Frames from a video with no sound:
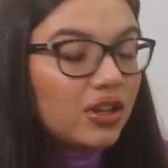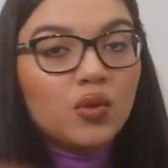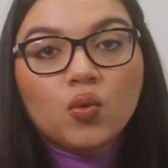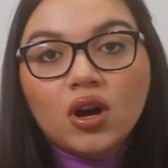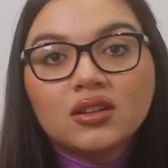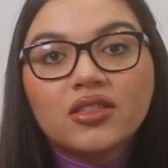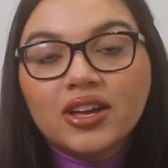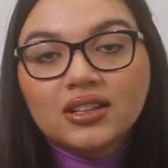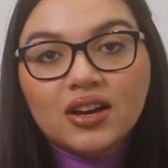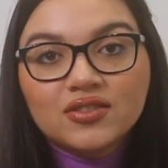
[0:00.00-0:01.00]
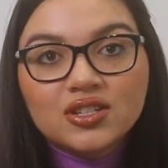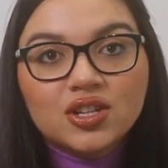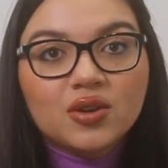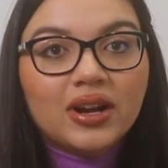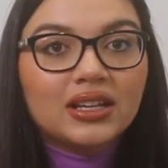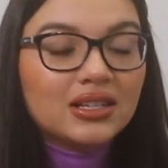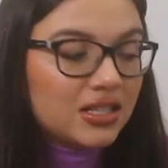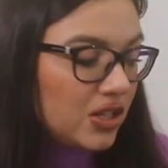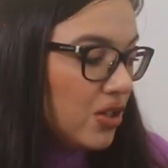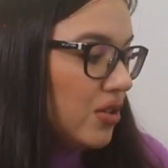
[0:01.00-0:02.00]
only one thing left to do and it
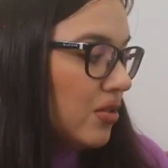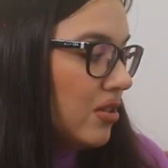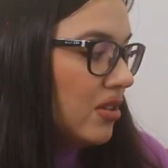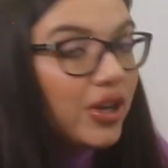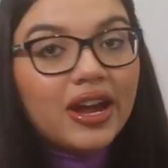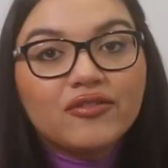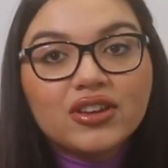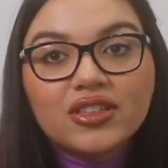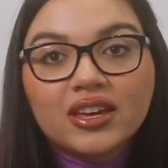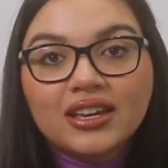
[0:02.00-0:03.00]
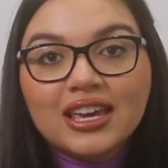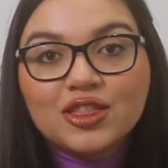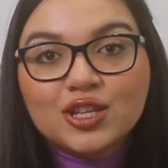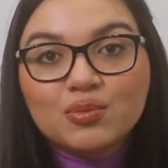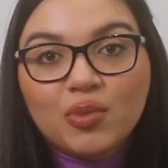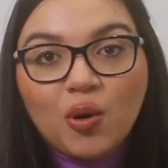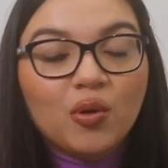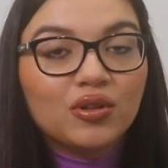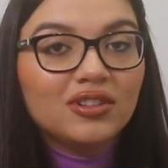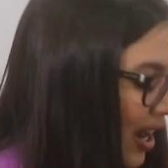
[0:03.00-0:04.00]
is to put everything in this
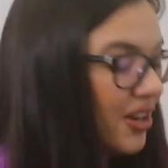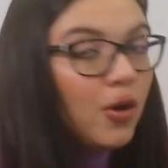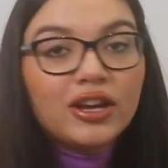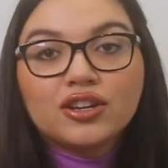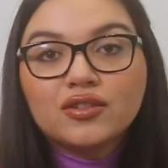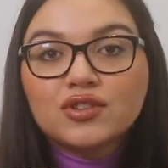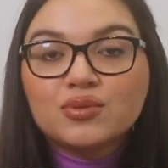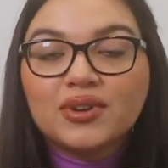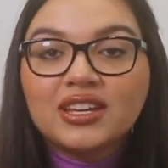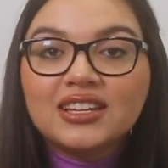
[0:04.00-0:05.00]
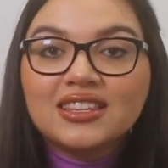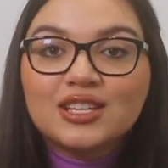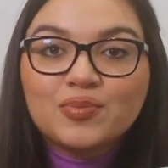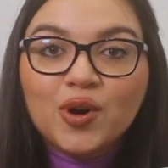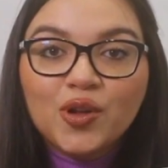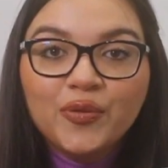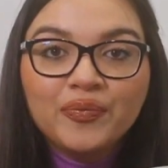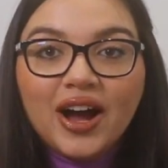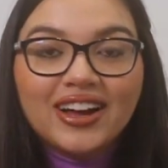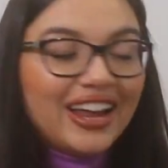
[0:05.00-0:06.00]
bowl I know I could have just put it in this bowl
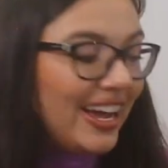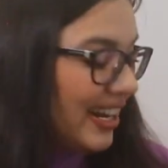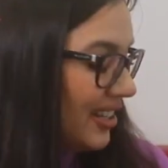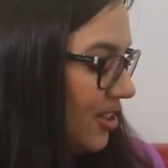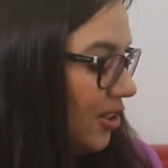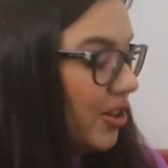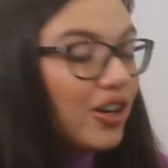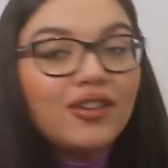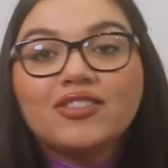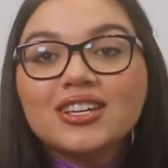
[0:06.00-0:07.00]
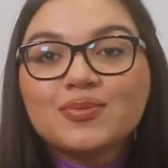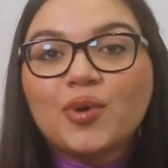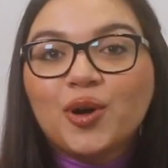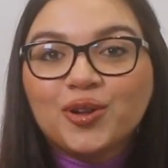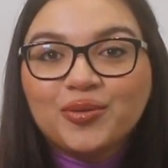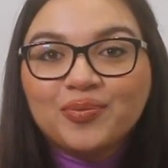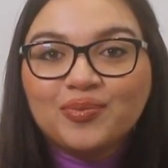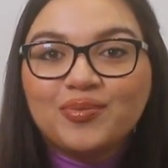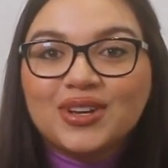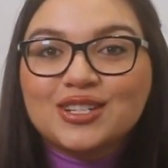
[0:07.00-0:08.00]
but I like the look of this bowl
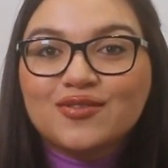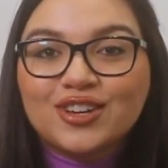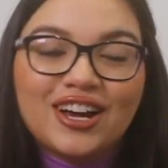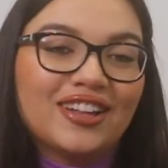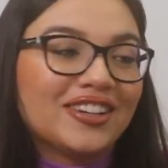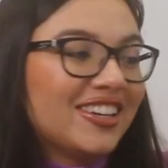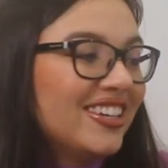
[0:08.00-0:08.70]
because of the color.